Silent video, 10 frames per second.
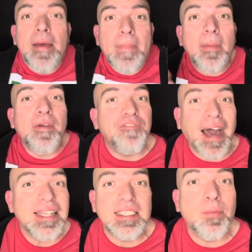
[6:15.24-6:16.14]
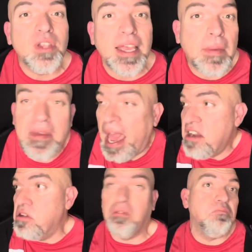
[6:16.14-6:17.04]
maybe find someone like maybe, I
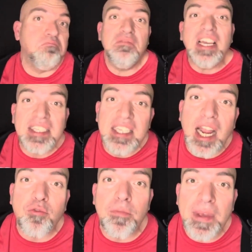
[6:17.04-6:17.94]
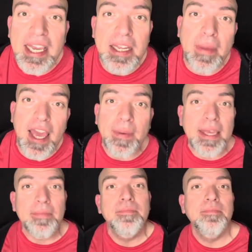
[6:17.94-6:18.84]
don't know, Yitzhak Rabin,
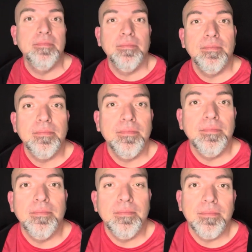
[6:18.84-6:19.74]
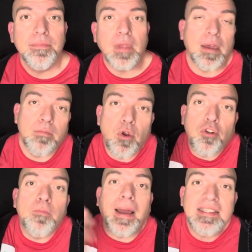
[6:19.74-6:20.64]
maybe?
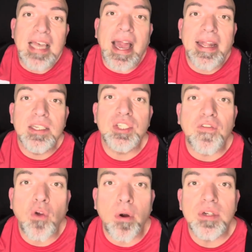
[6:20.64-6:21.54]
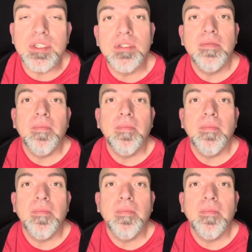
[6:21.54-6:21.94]
Murdered by Zionists, of course.